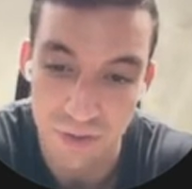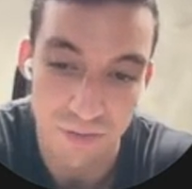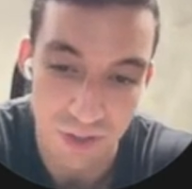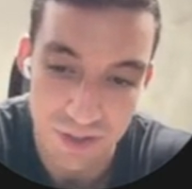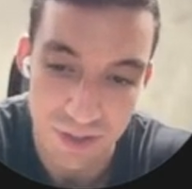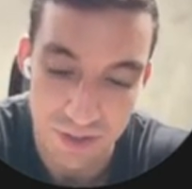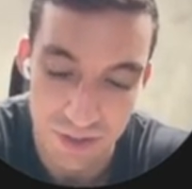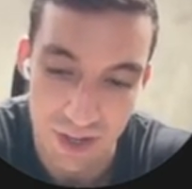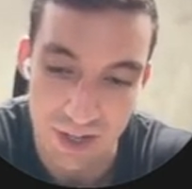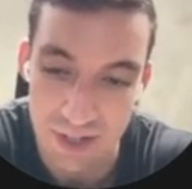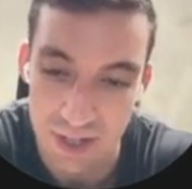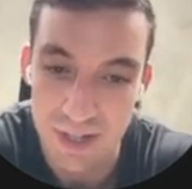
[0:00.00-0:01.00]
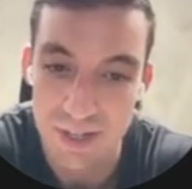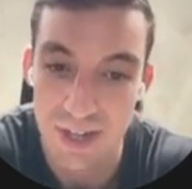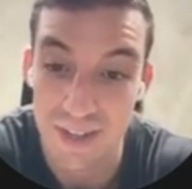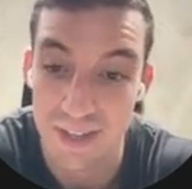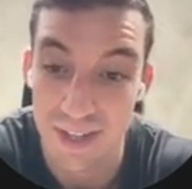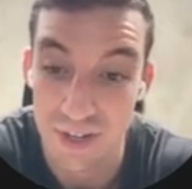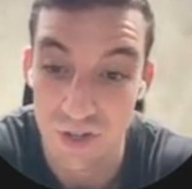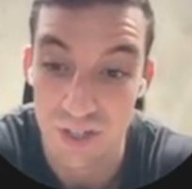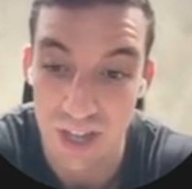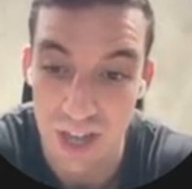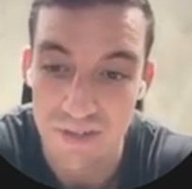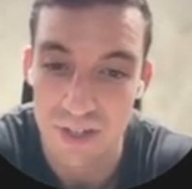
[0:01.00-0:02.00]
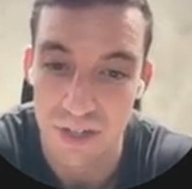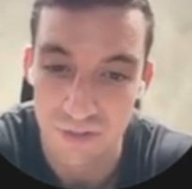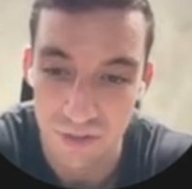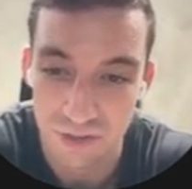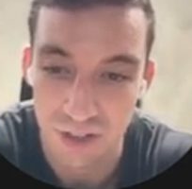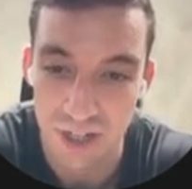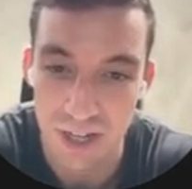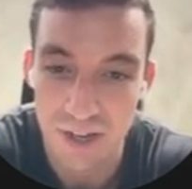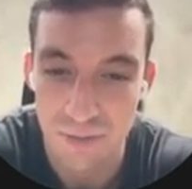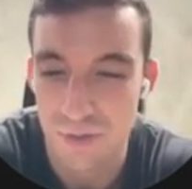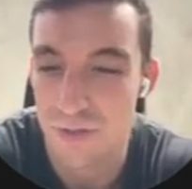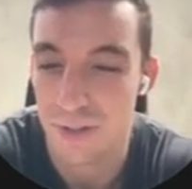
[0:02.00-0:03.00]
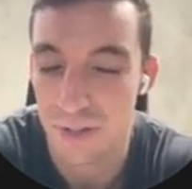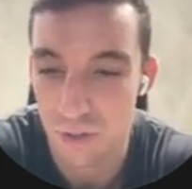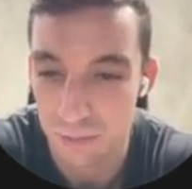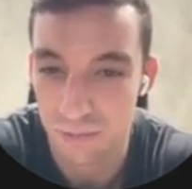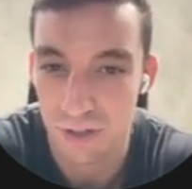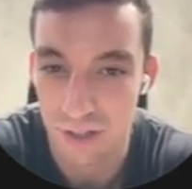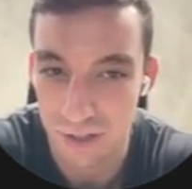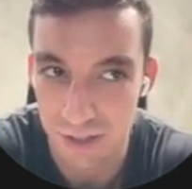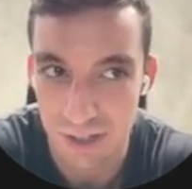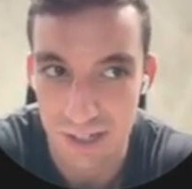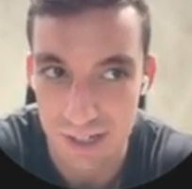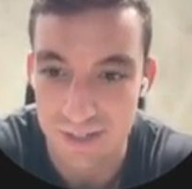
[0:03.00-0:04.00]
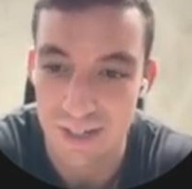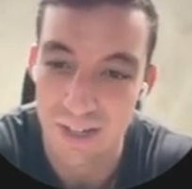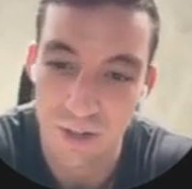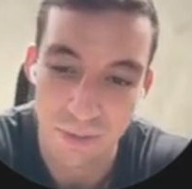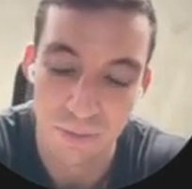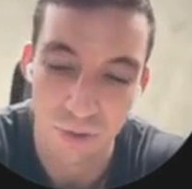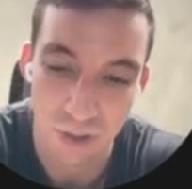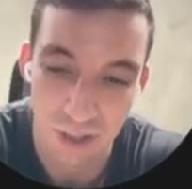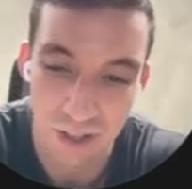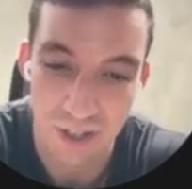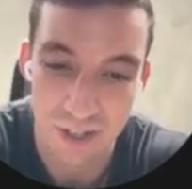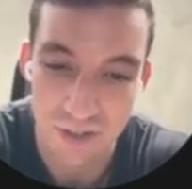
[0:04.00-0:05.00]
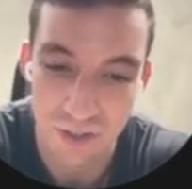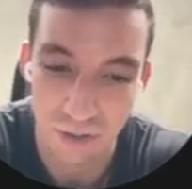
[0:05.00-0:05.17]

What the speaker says: on the research that they did, and then they just gave it to you for free, would you be at least a little bit more inclined